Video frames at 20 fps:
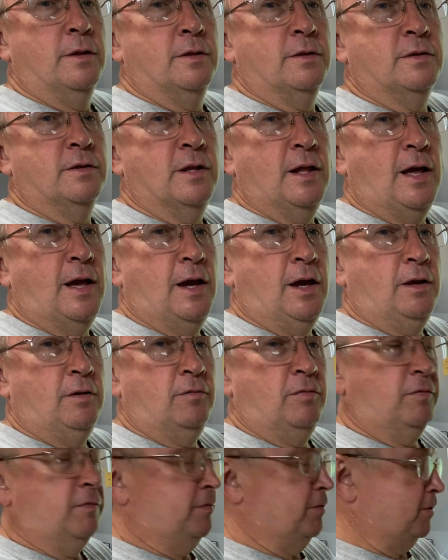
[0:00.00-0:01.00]

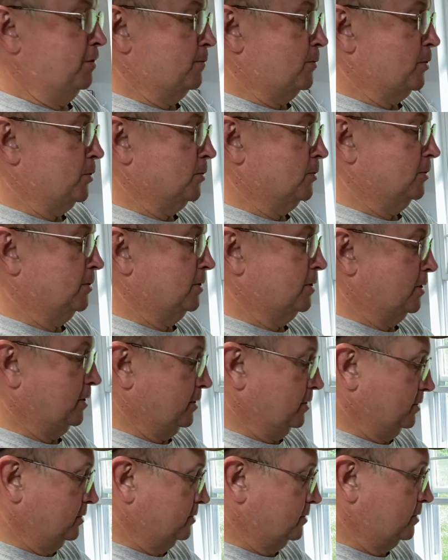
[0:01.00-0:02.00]
slide for the mold
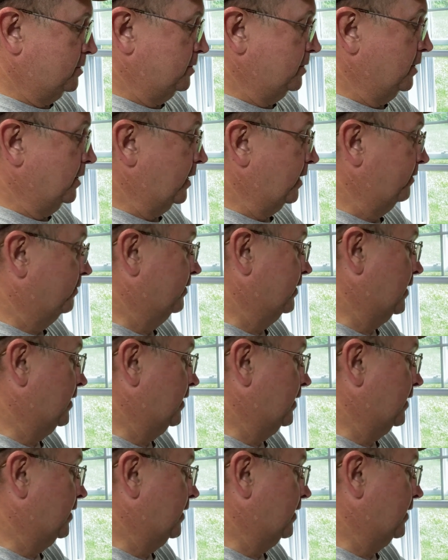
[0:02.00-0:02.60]
is on the left